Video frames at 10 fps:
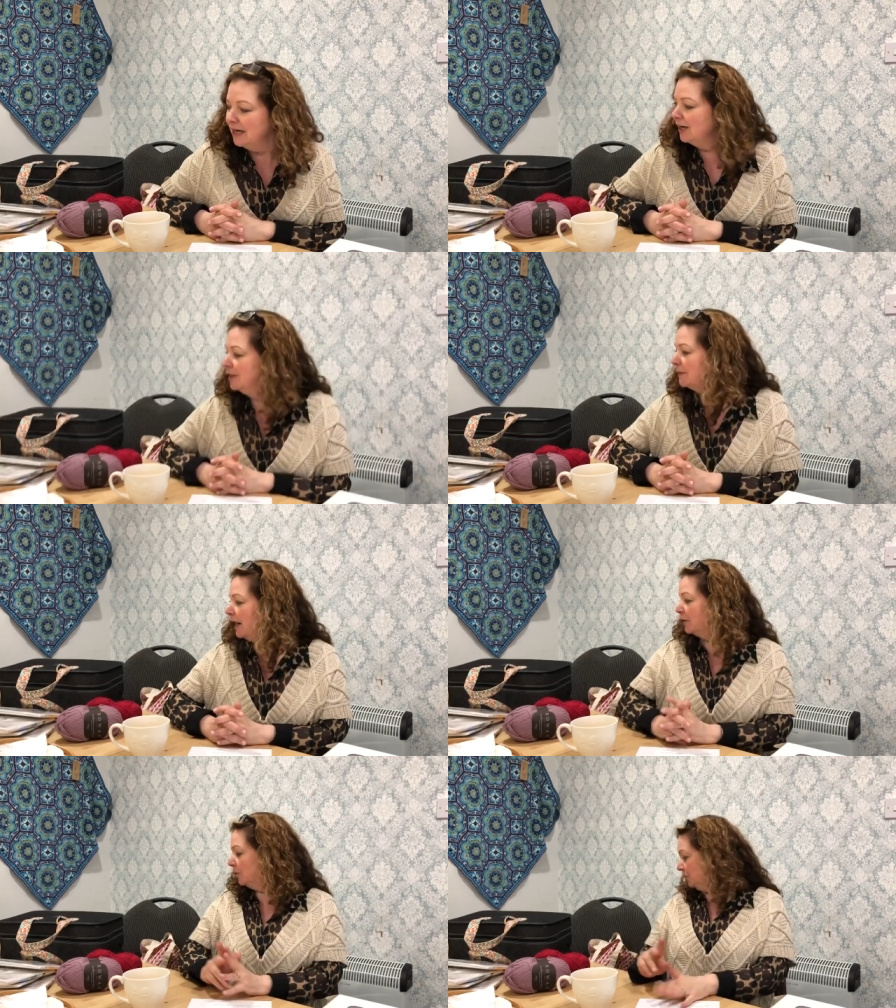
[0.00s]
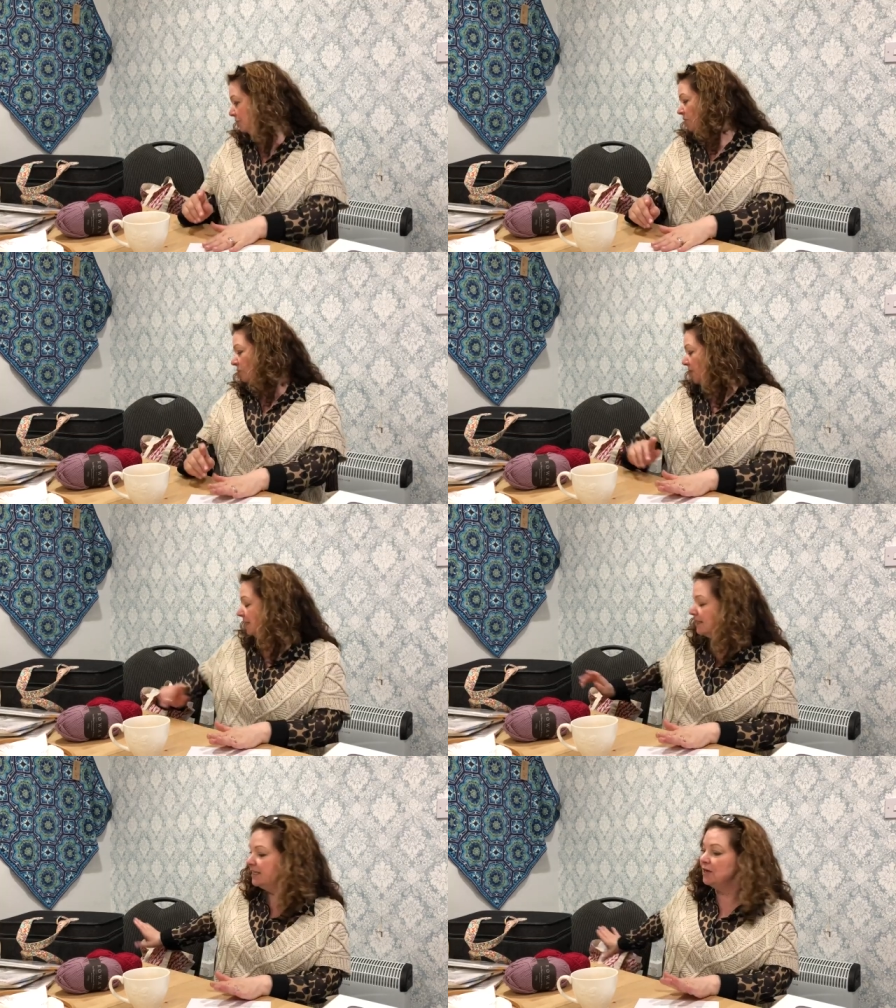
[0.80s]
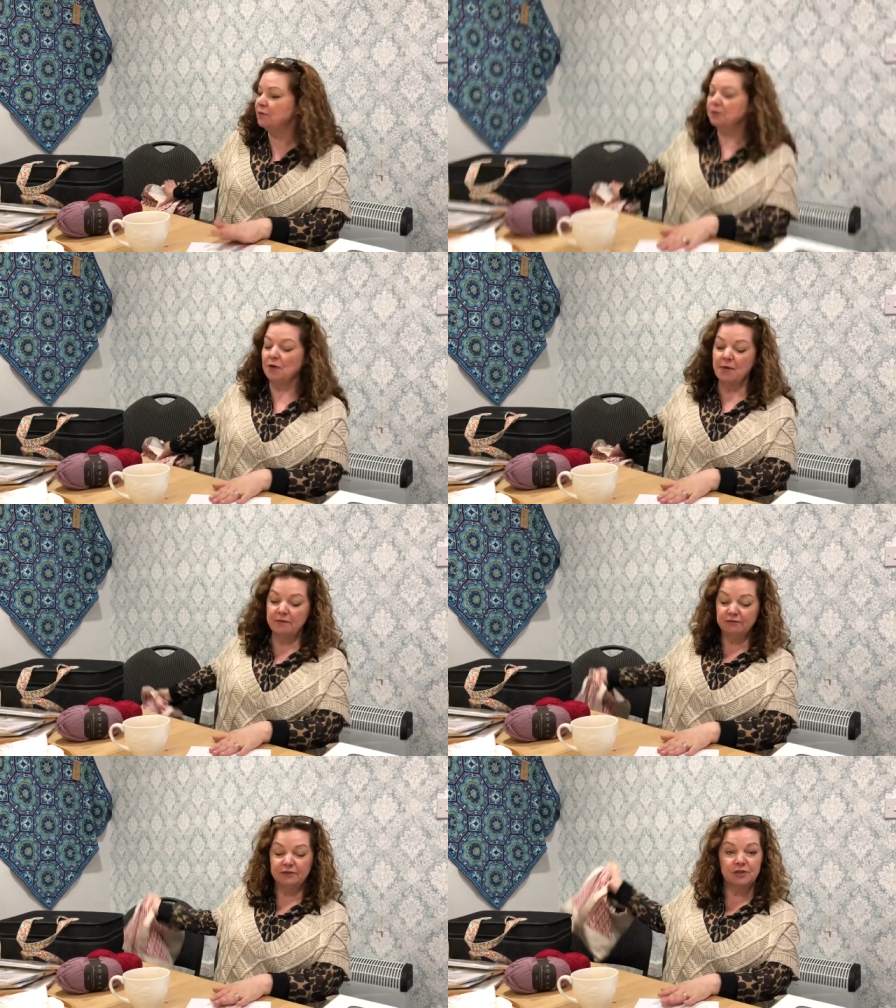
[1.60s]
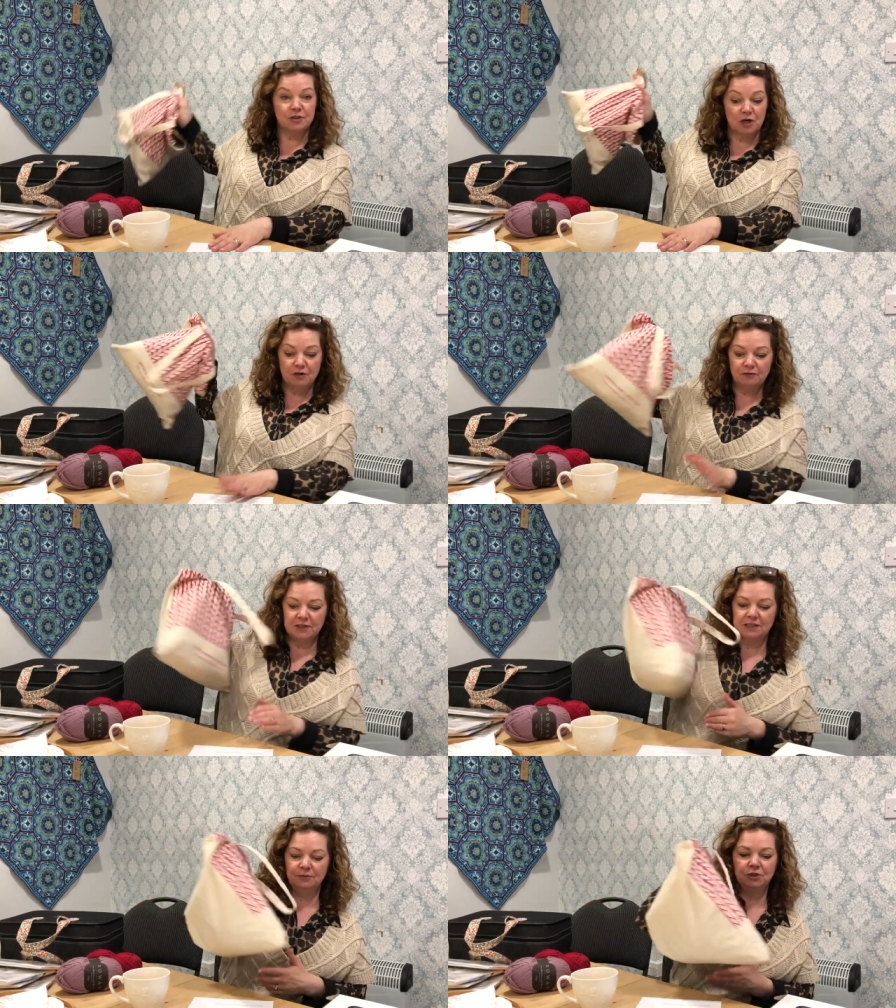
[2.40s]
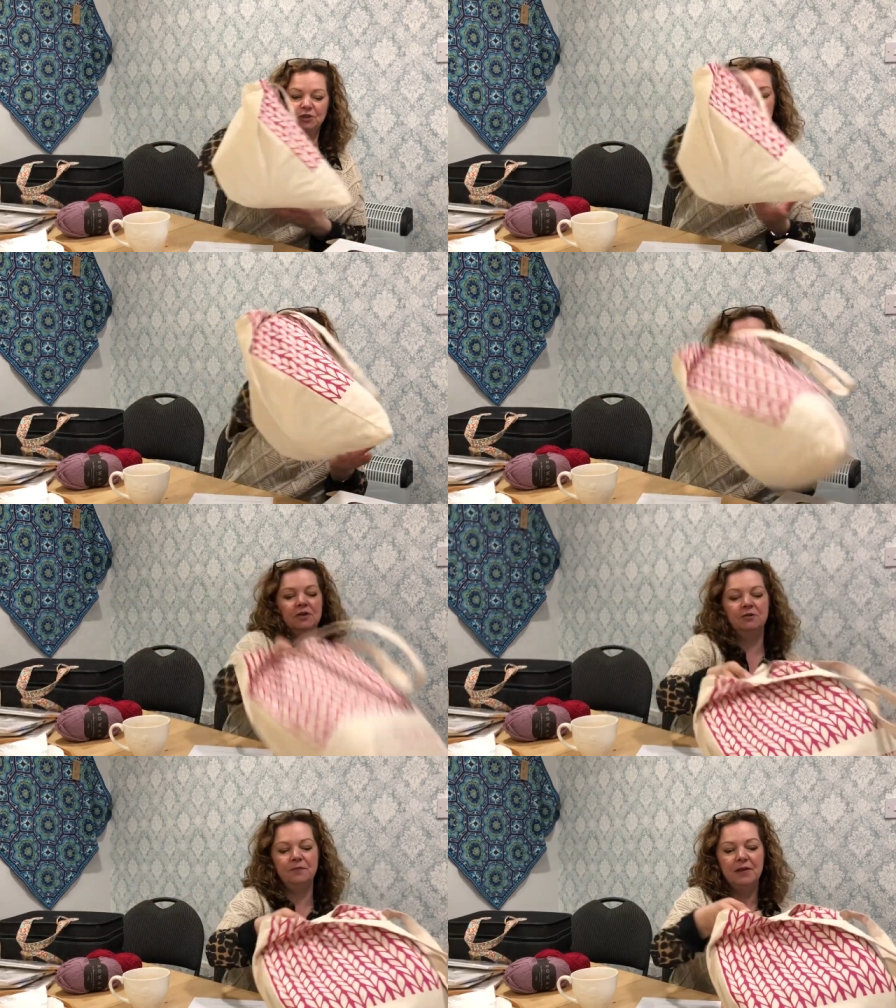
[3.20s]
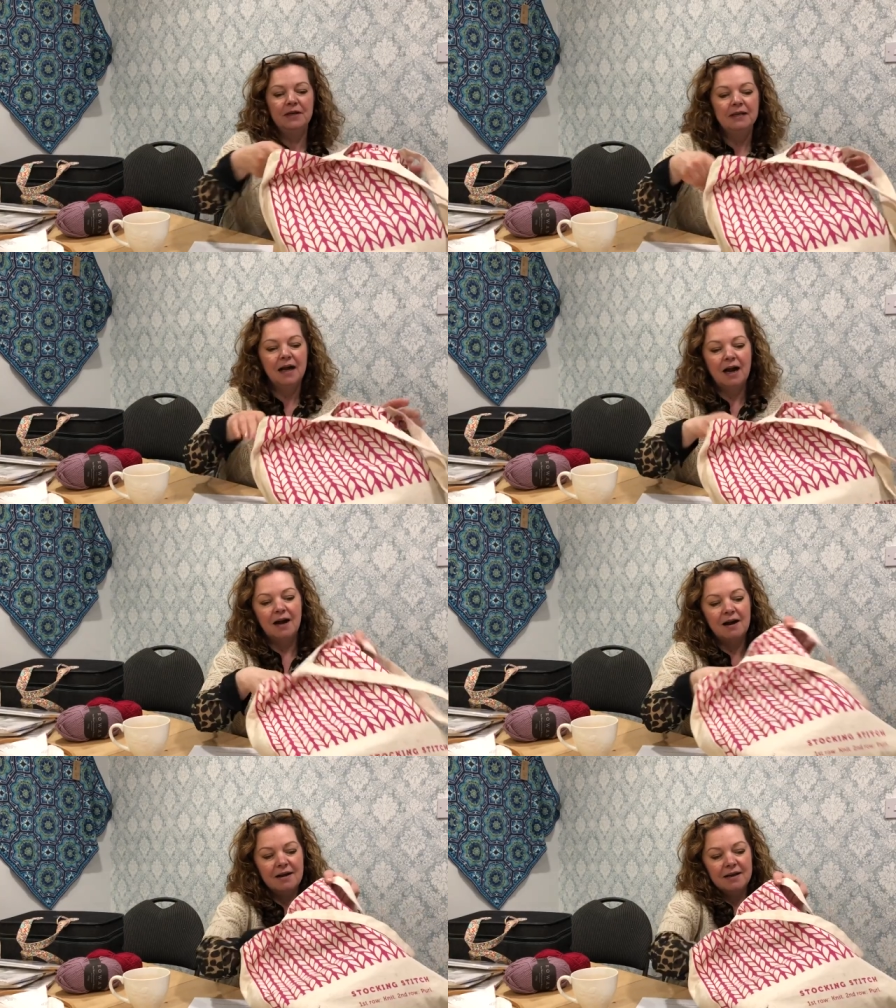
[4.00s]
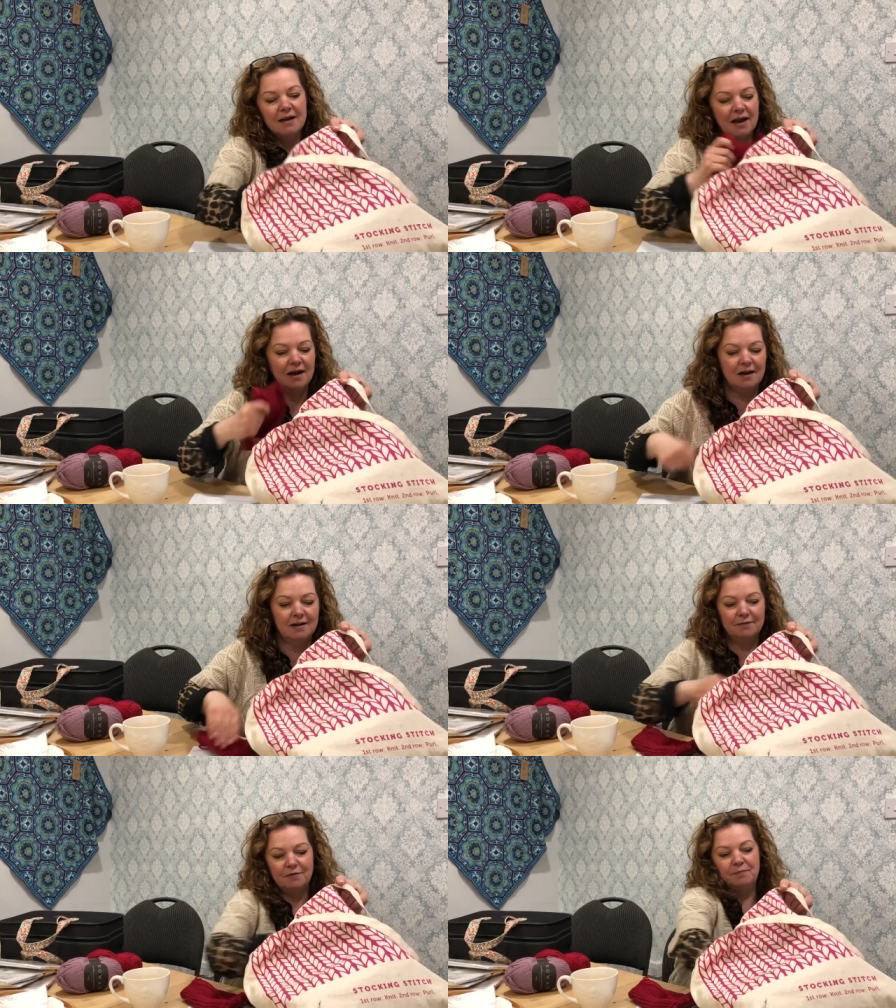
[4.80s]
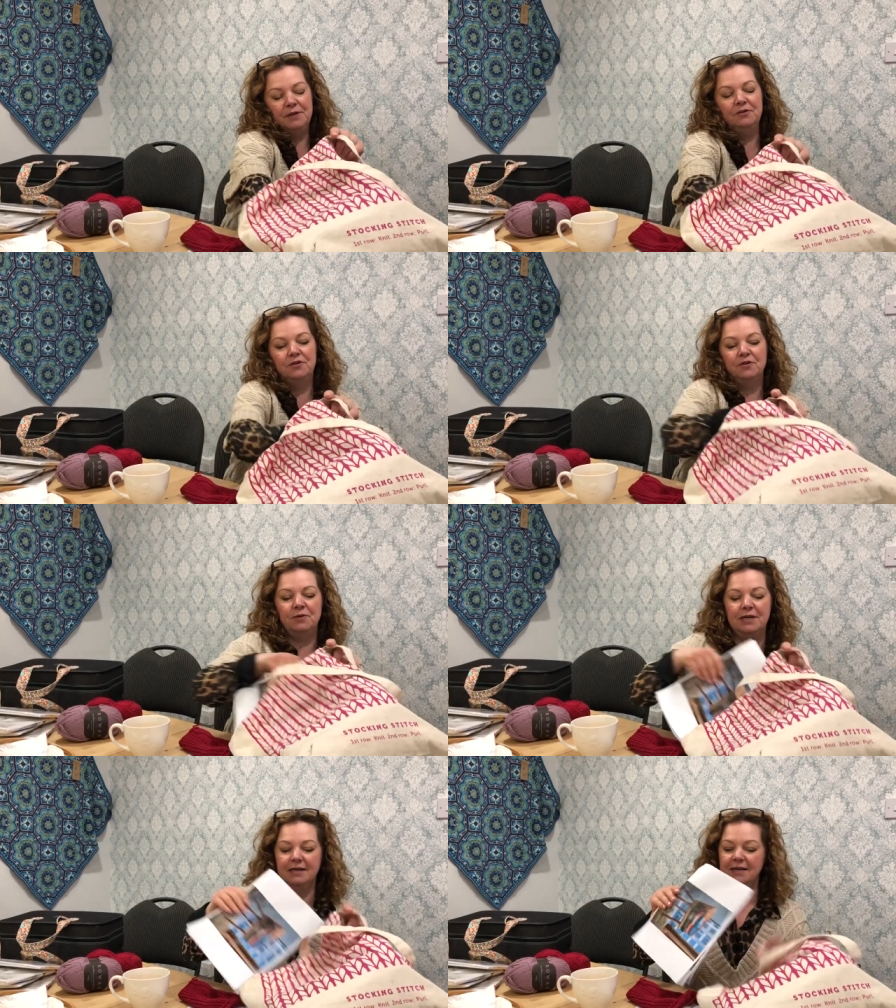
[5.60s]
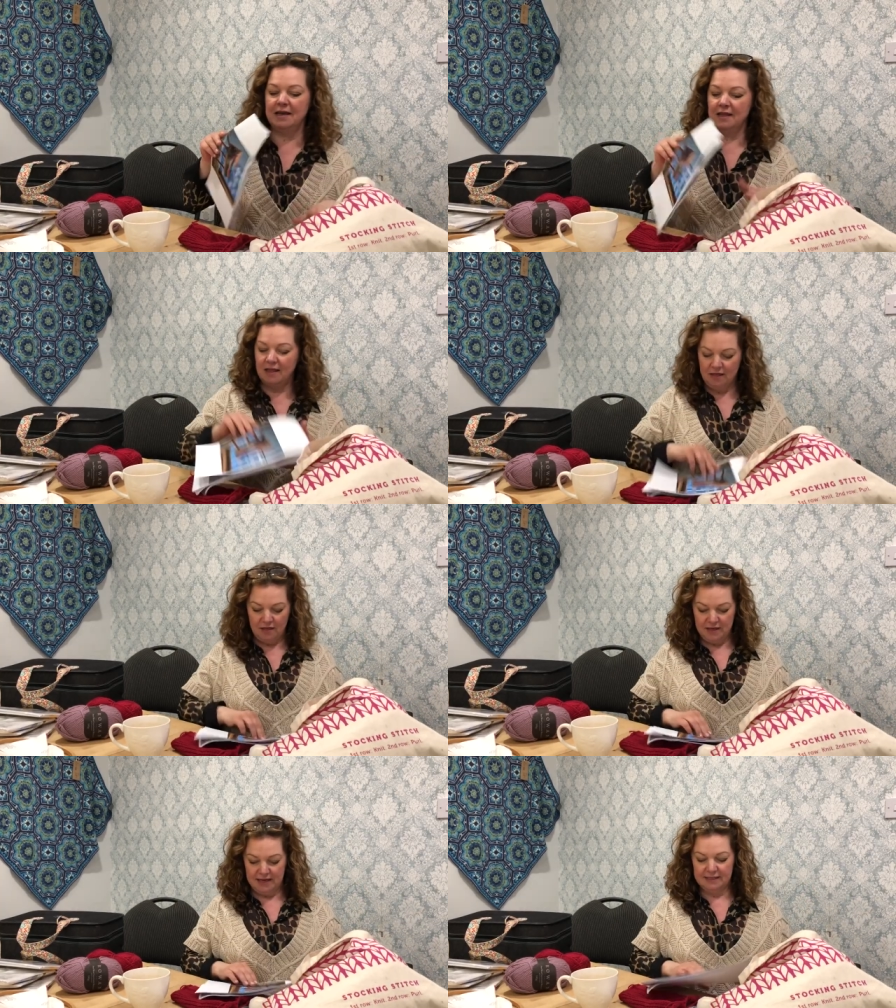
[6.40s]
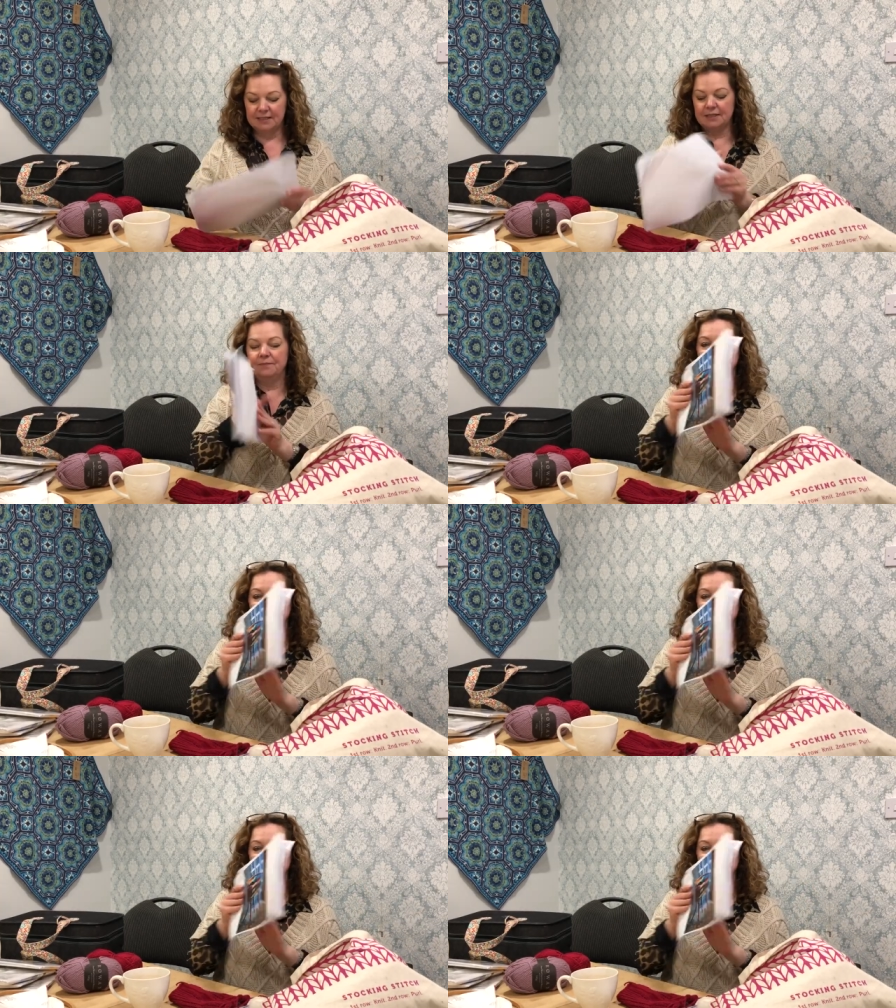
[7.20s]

Um, I also, let's stick with Rowan first off, because I will show you. I have been doing this,